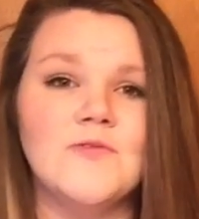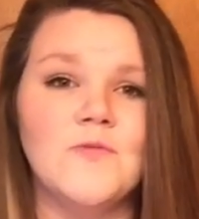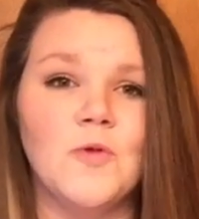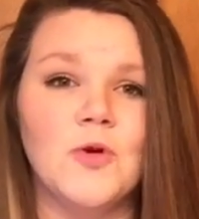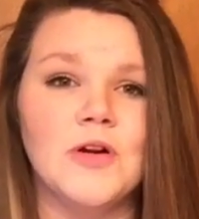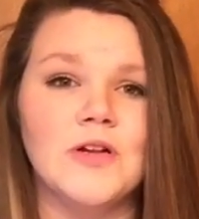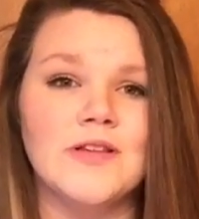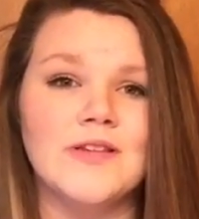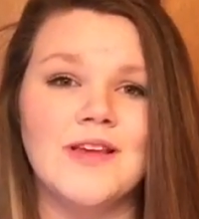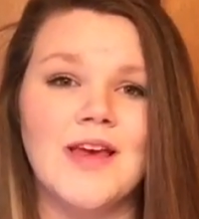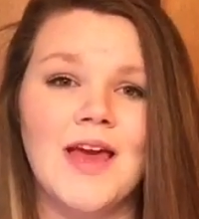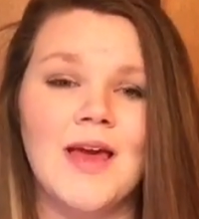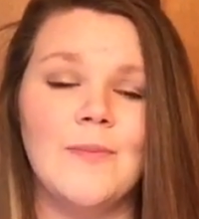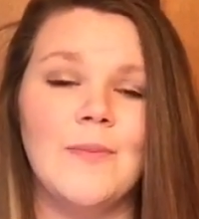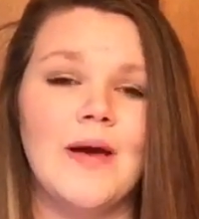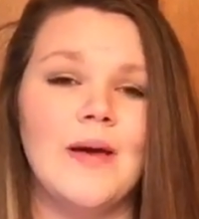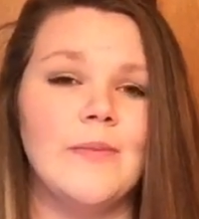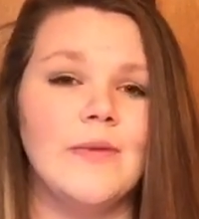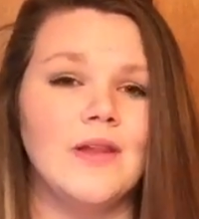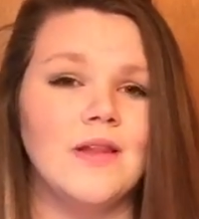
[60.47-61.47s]
Ford Escape.
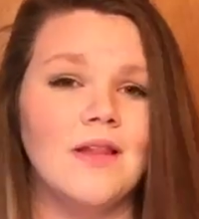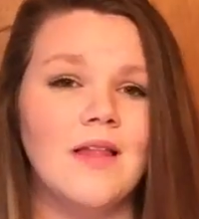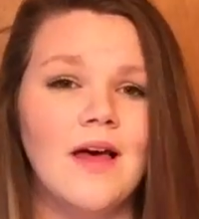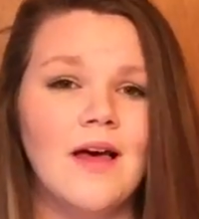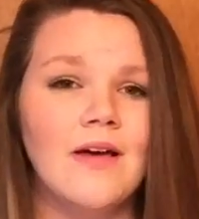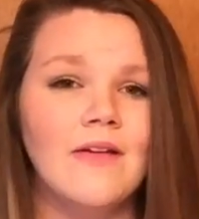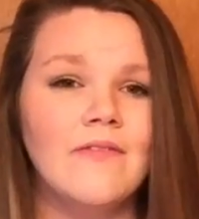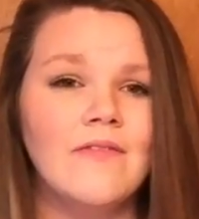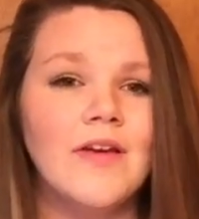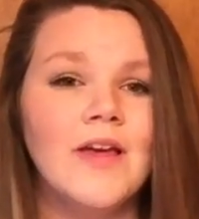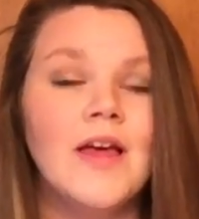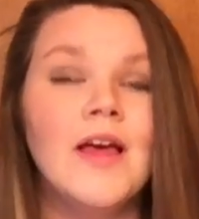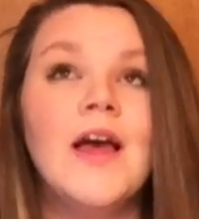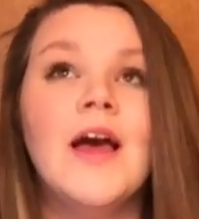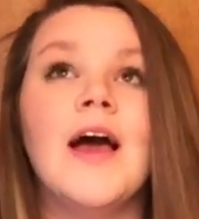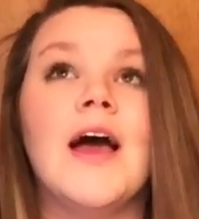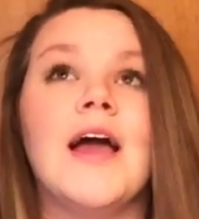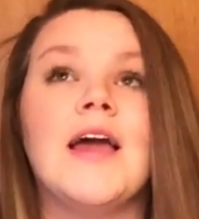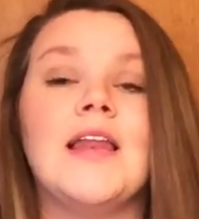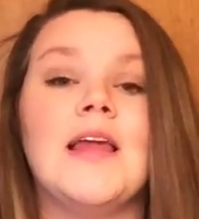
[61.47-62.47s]
I'm in love.
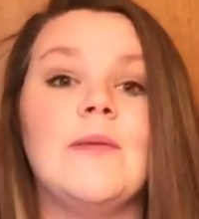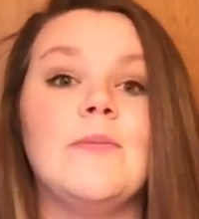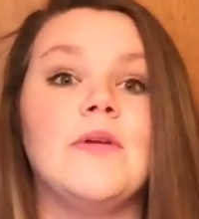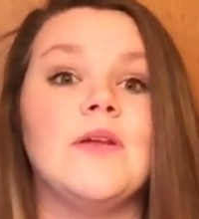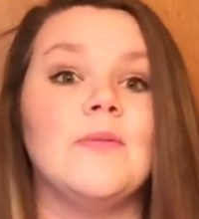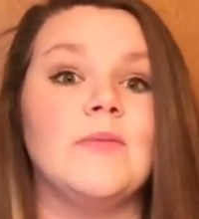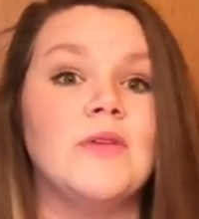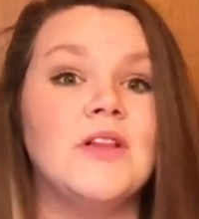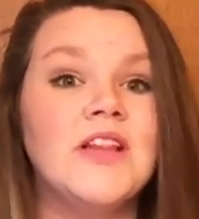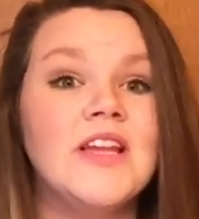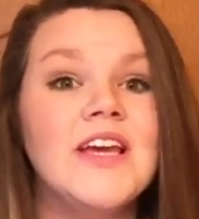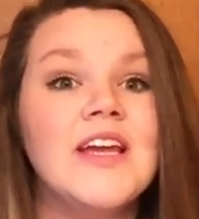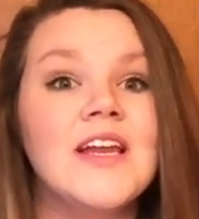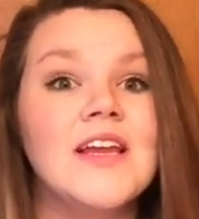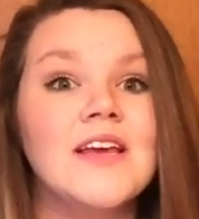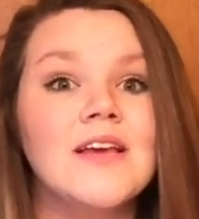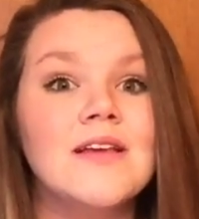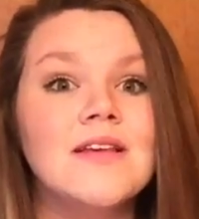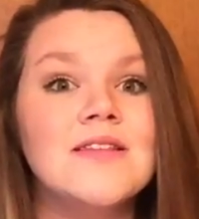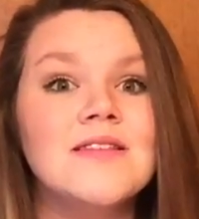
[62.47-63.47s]
I named him
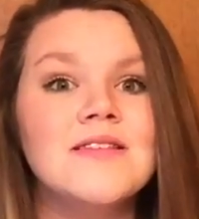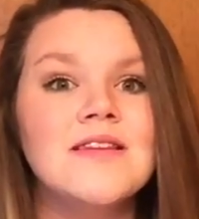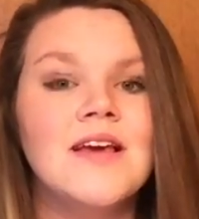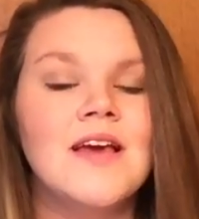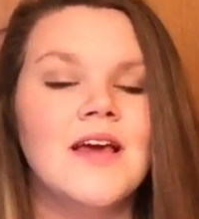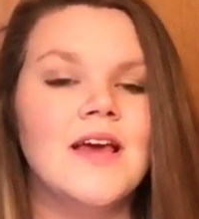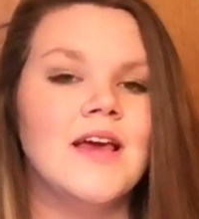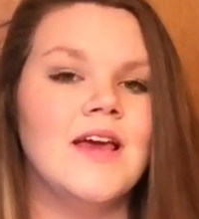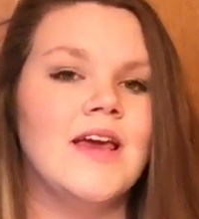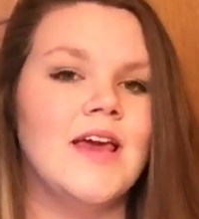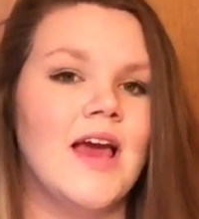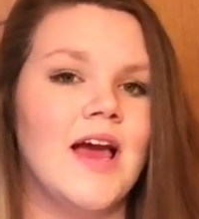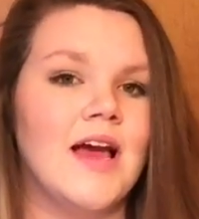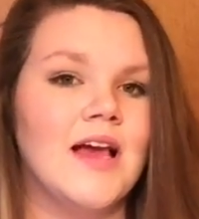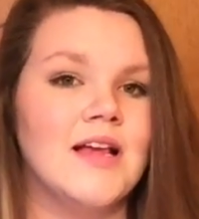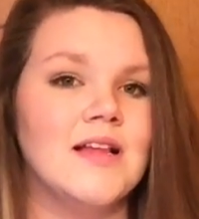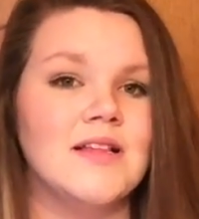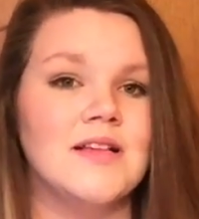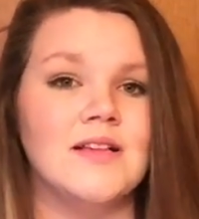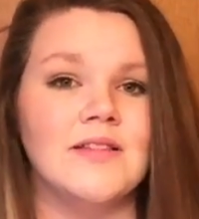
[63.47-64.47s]
Cletus. He
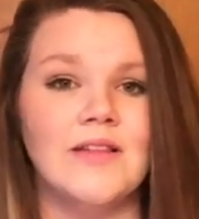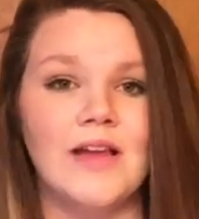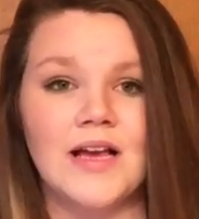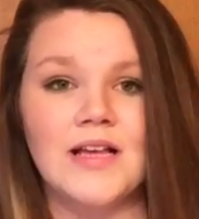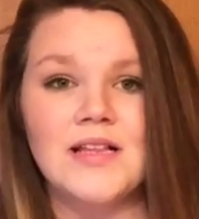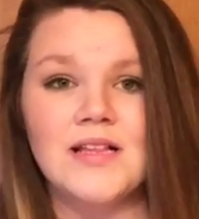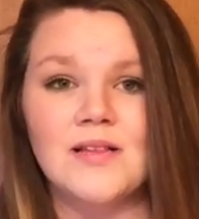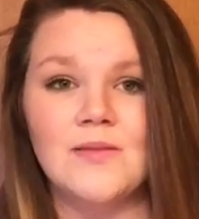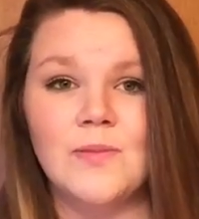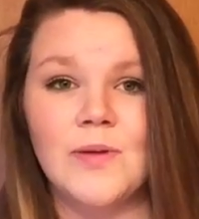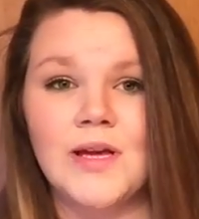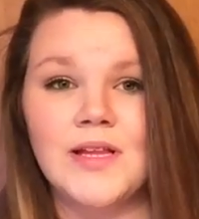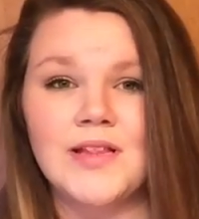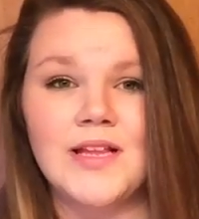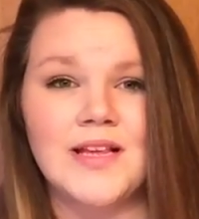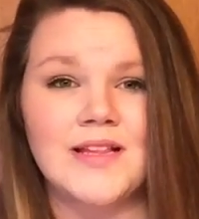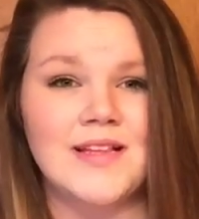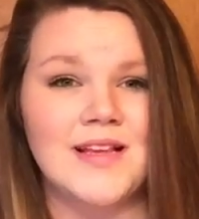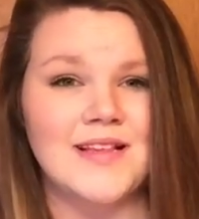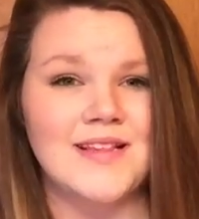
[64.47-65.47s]
has a license plate
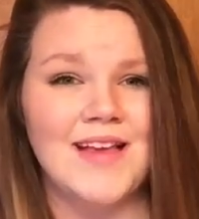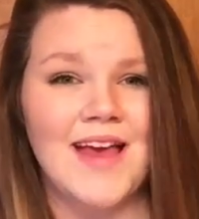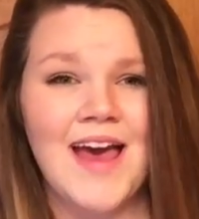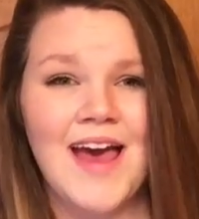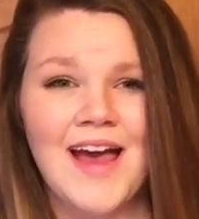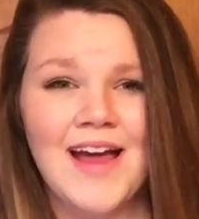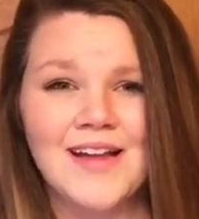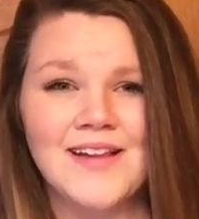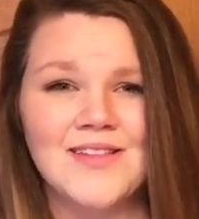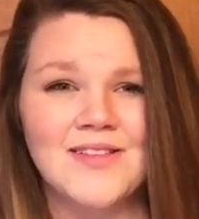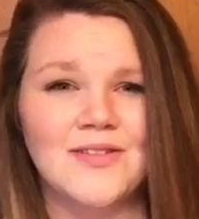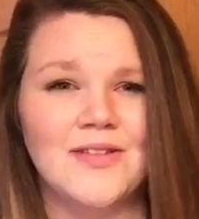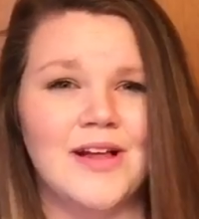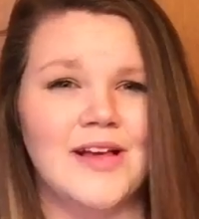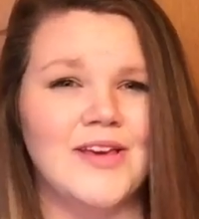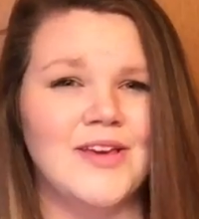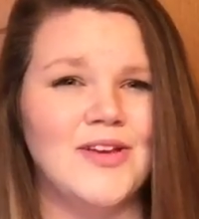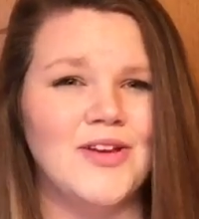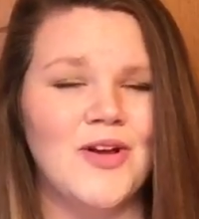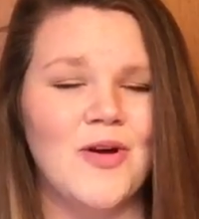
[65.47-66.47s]
that says hat, so
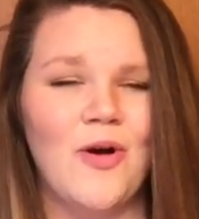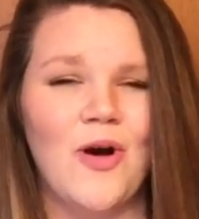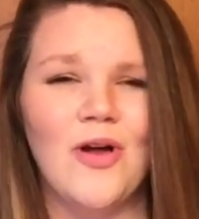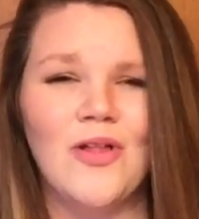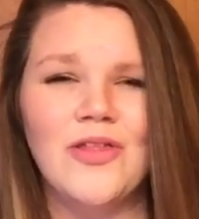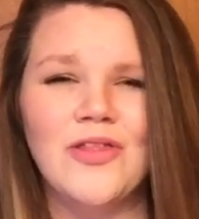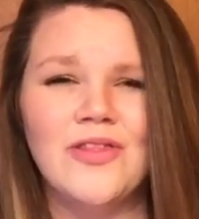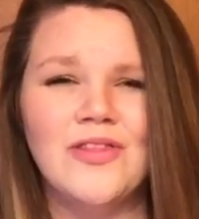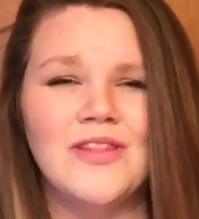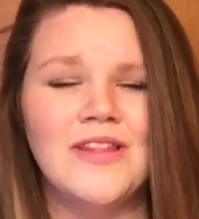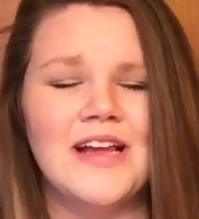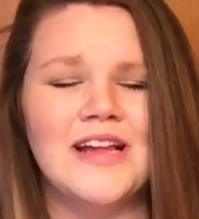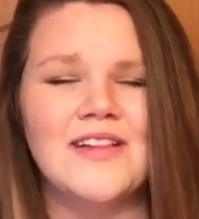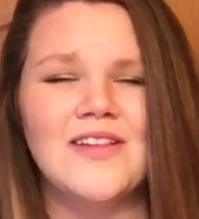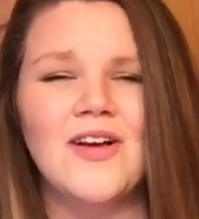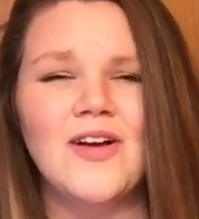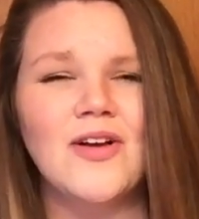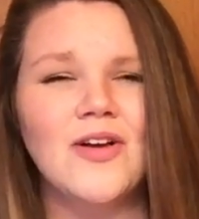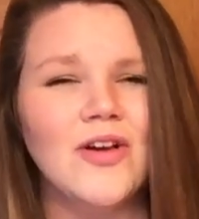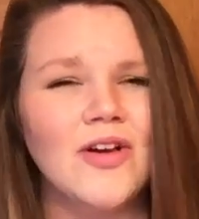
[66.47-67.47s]
like, you know, it's
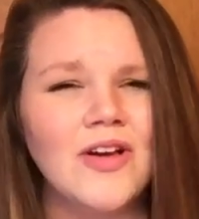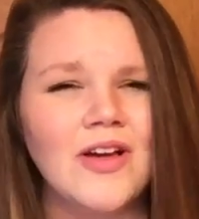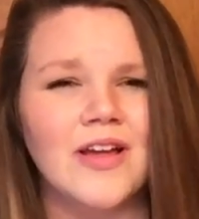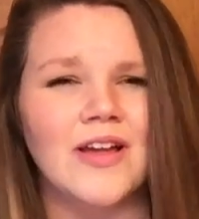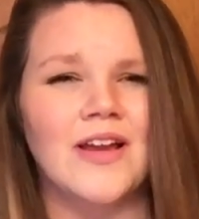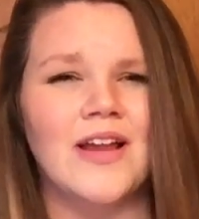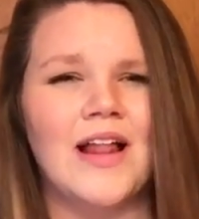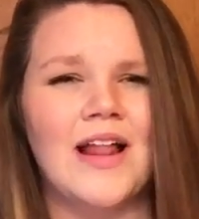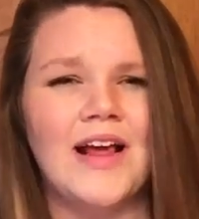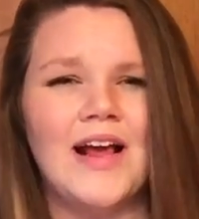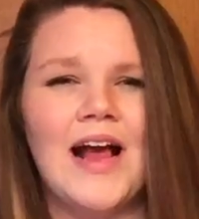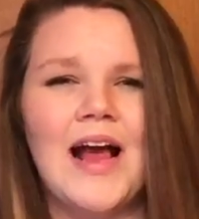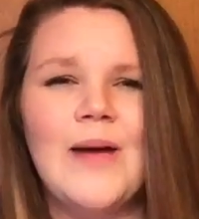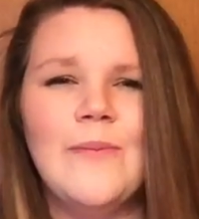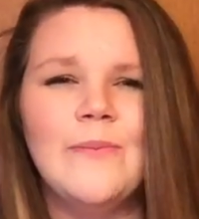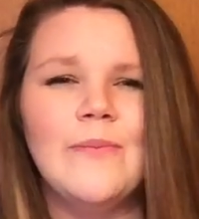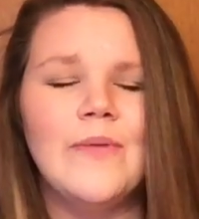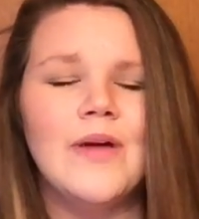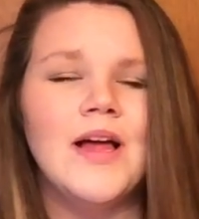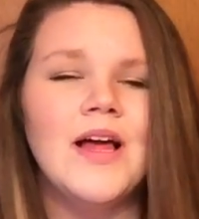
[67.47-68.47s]
all good. Like
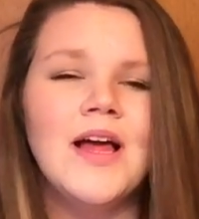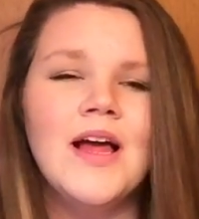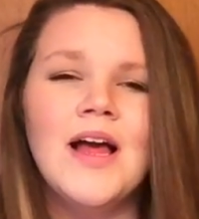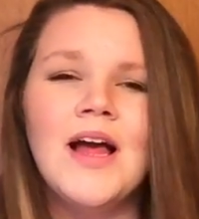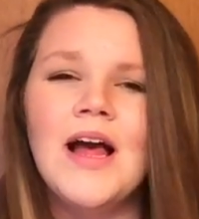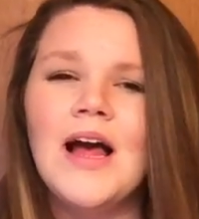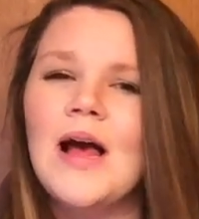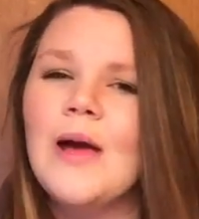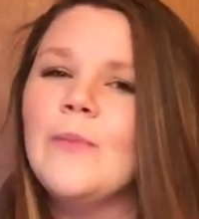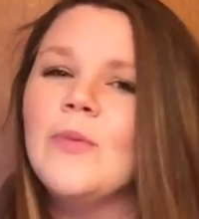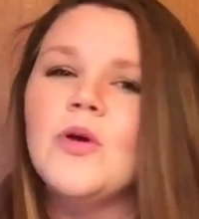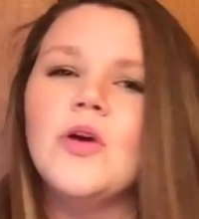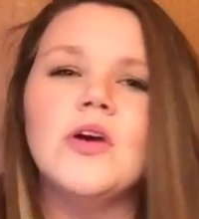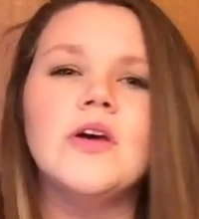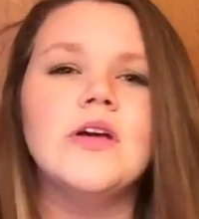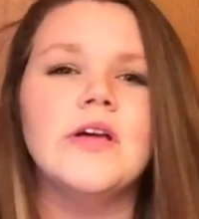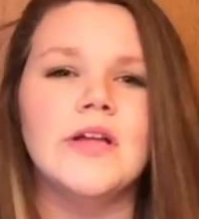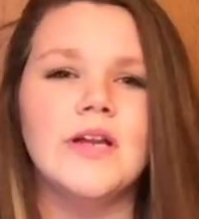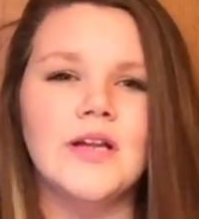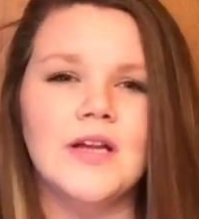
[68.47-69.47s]
I'm
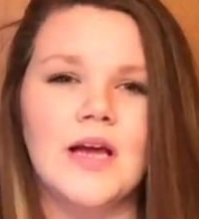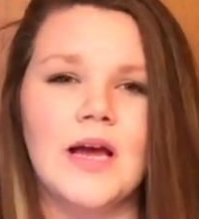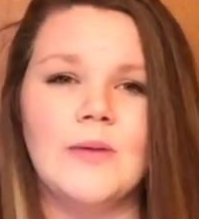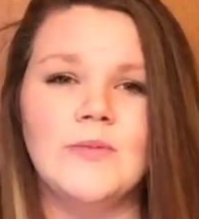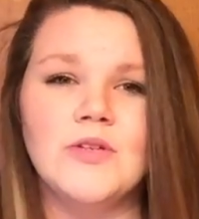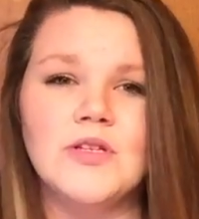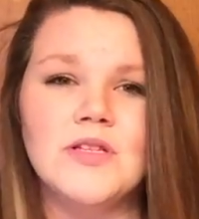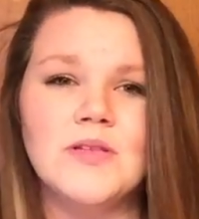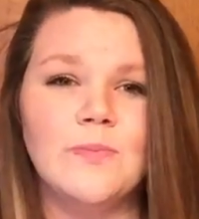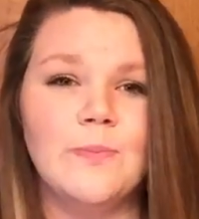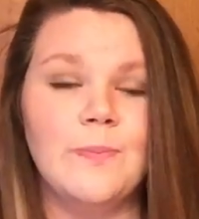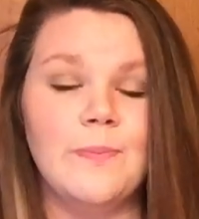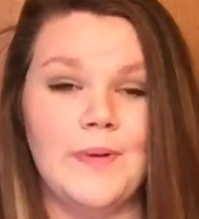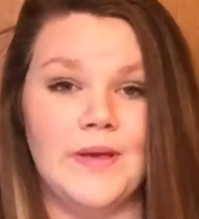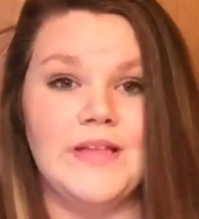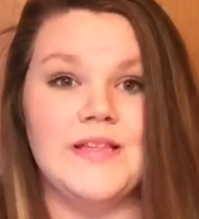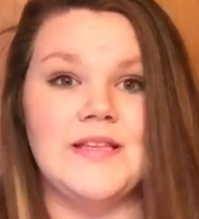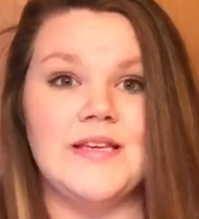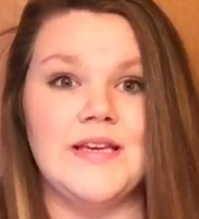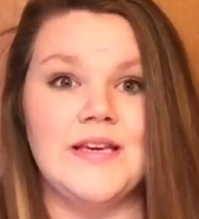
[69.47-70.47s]
good. I'm just
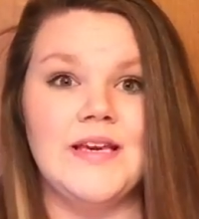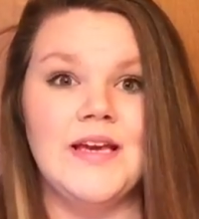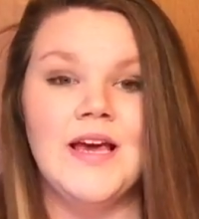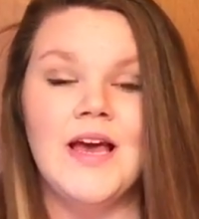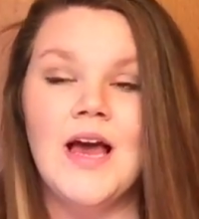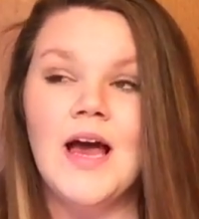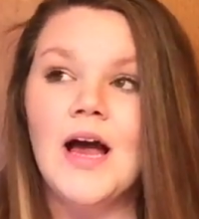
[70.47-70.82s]
busy.